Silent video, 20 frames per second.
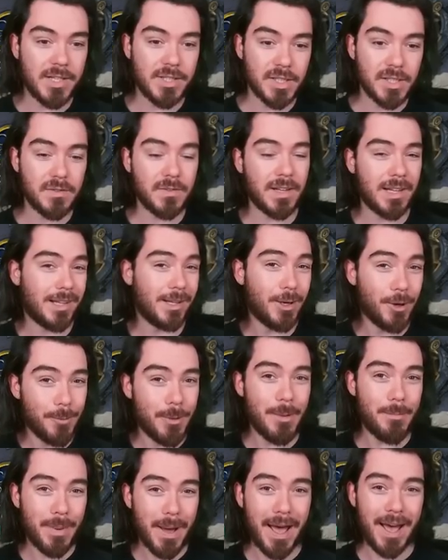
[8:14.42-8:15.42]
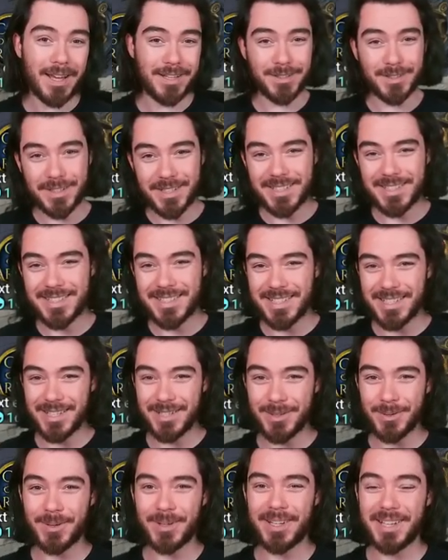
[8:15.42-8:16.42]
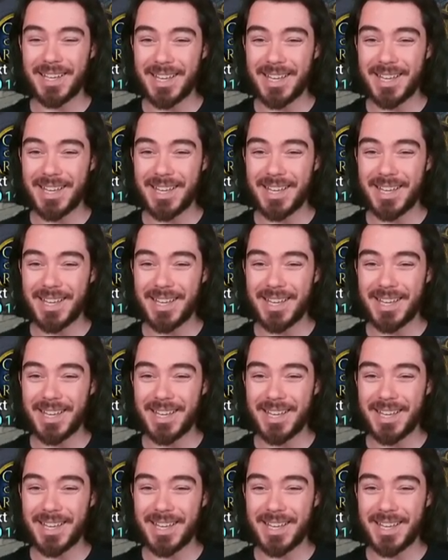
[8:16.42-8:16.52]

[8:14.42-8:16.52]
does feel a little bit bad because Teodor